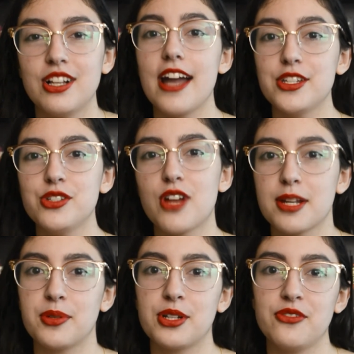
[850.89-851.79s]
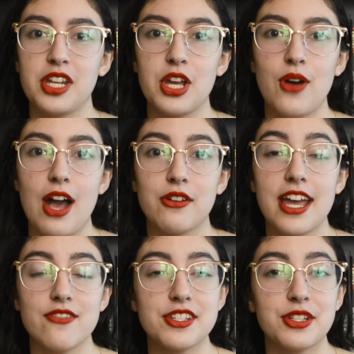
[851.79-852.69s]
I do try to put a video out
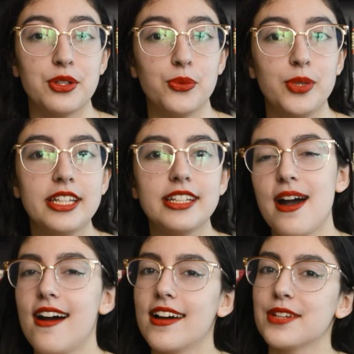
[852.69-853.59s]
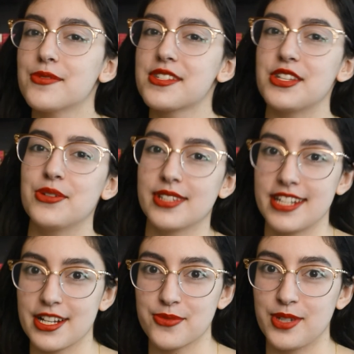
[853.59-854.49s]
every single week. I will see you in the next